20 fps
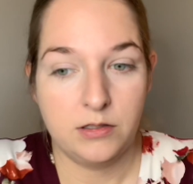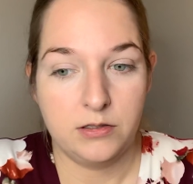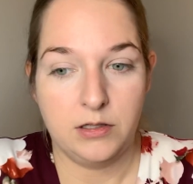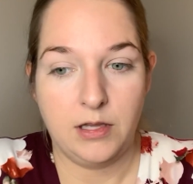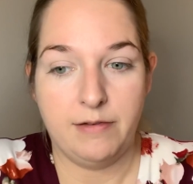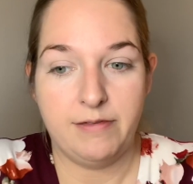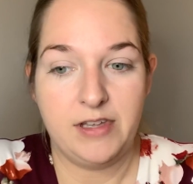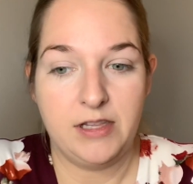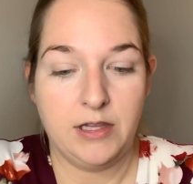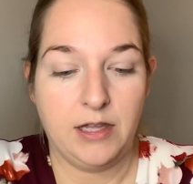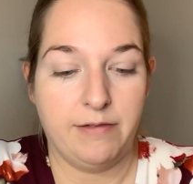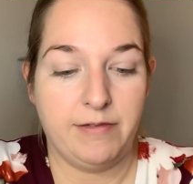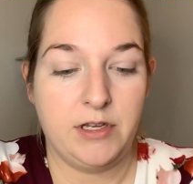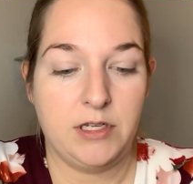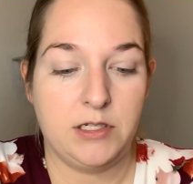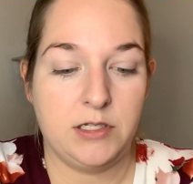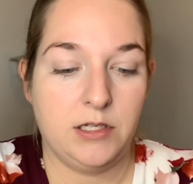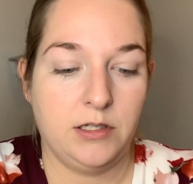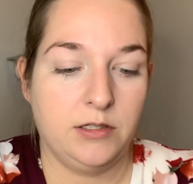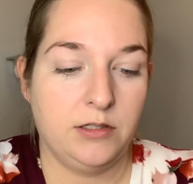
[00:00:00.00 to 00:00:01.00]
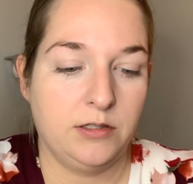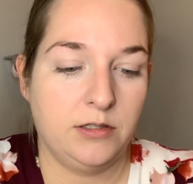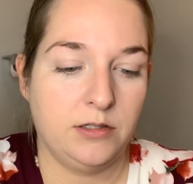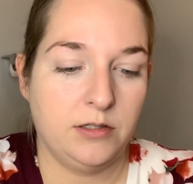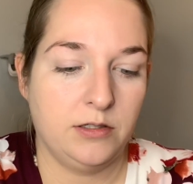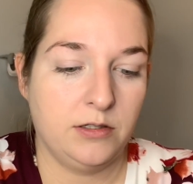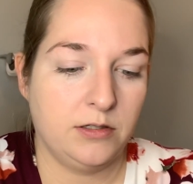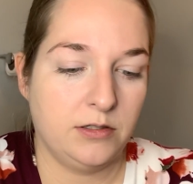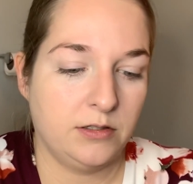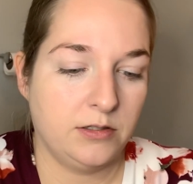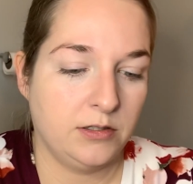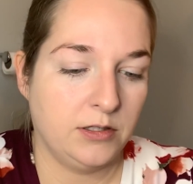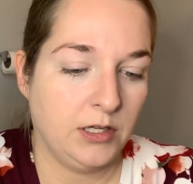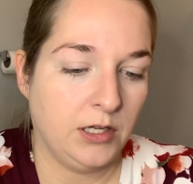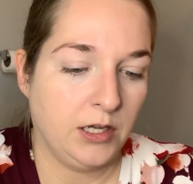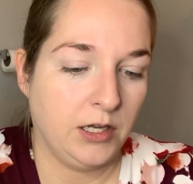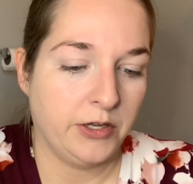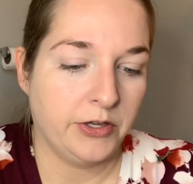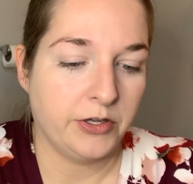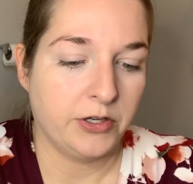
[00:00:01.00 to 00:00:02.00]
Love it, love it.
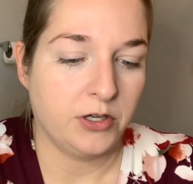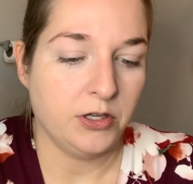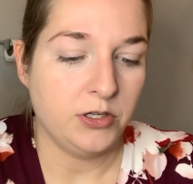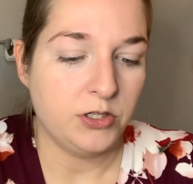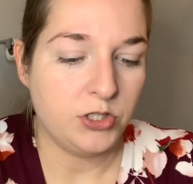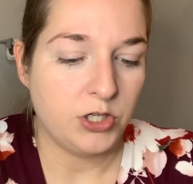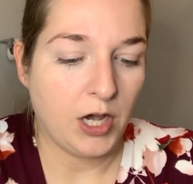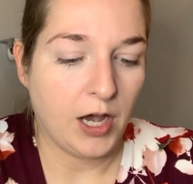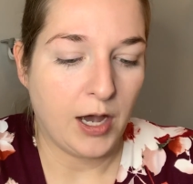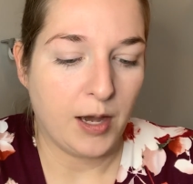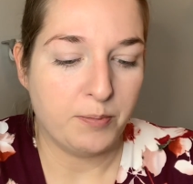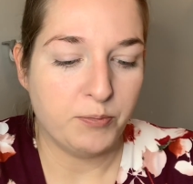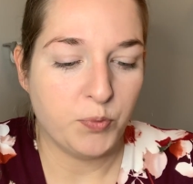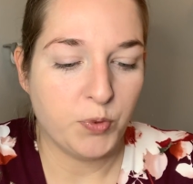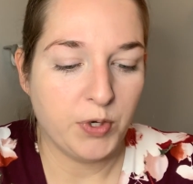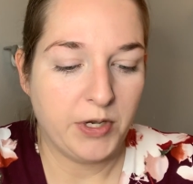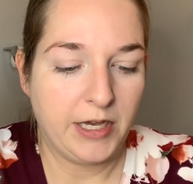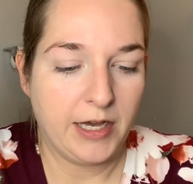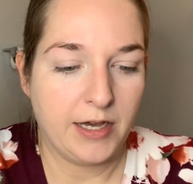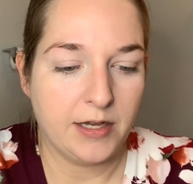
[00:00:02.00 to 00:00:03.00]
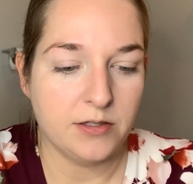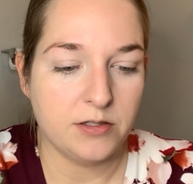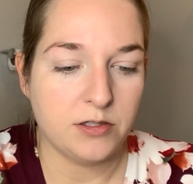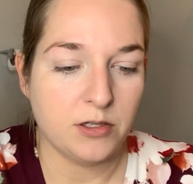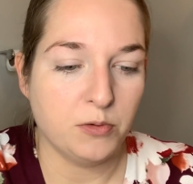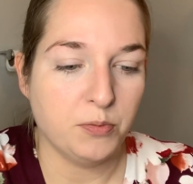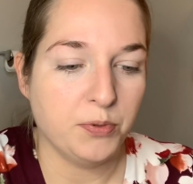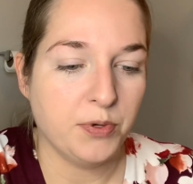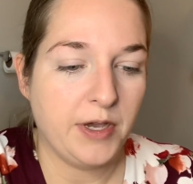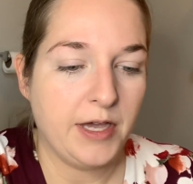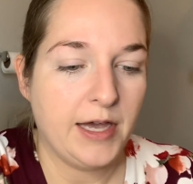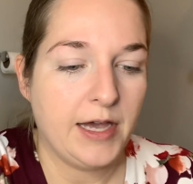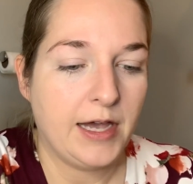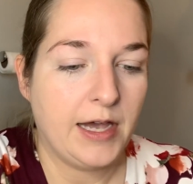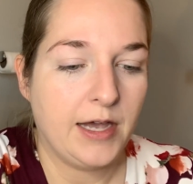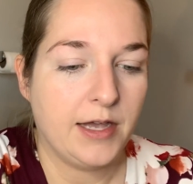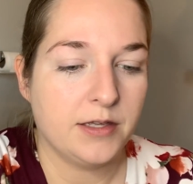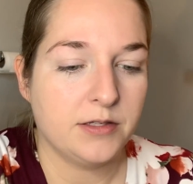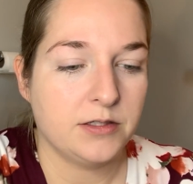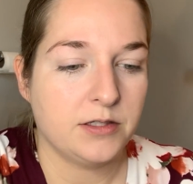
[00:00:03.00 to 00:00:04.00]
Good job, Priya. So Priya
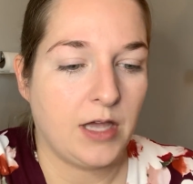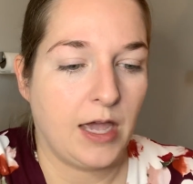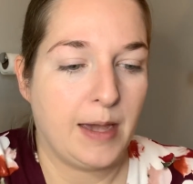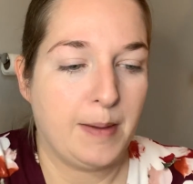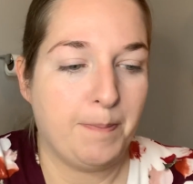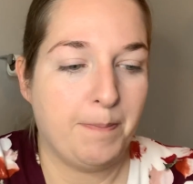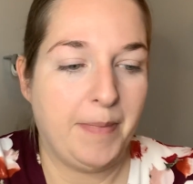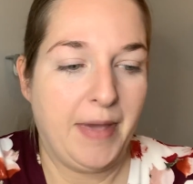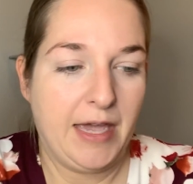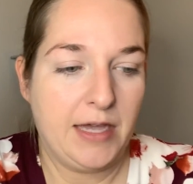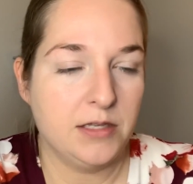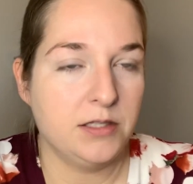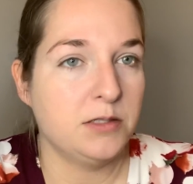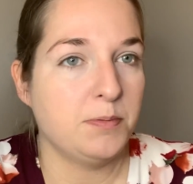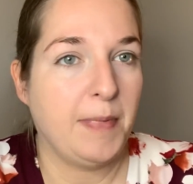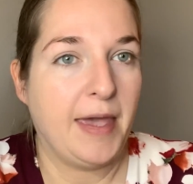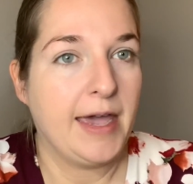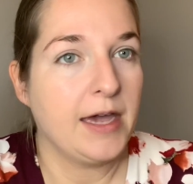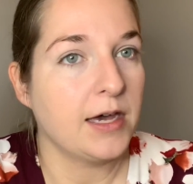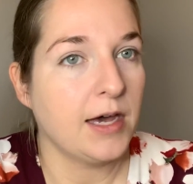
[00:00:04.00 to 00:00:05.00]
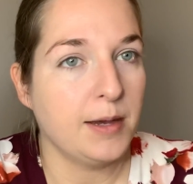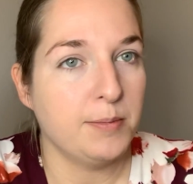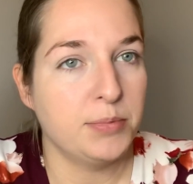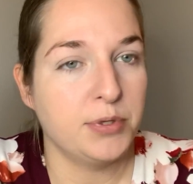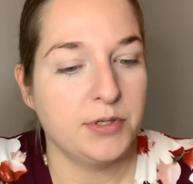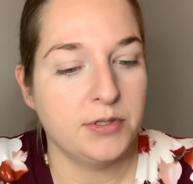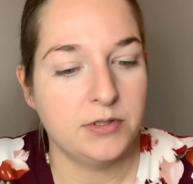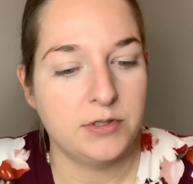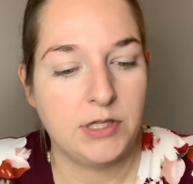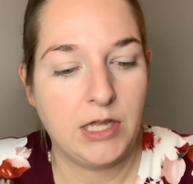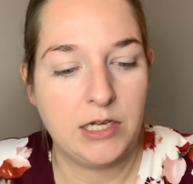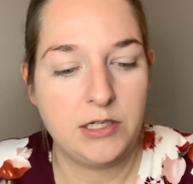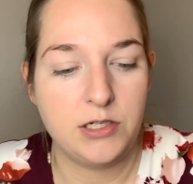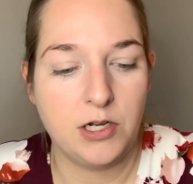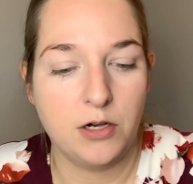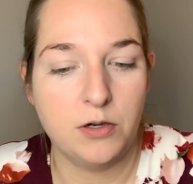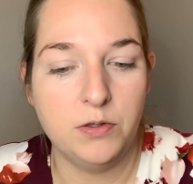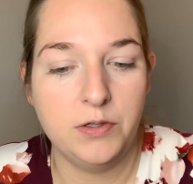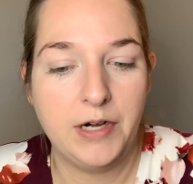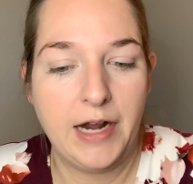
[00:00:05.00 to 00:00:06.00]
has like base makeup. They
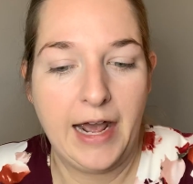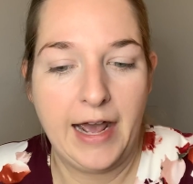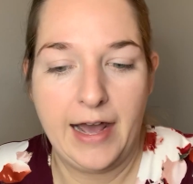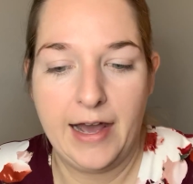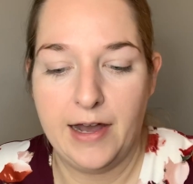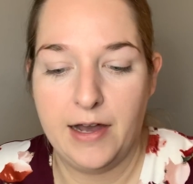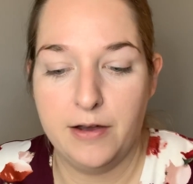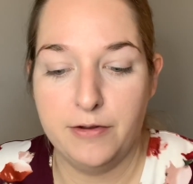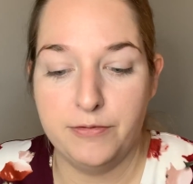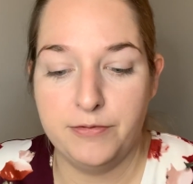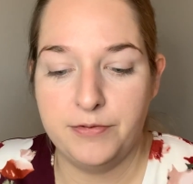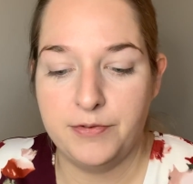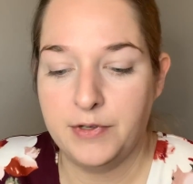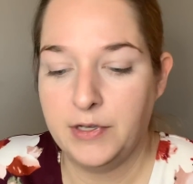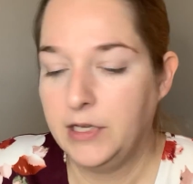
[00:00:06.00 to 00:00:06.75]
don't have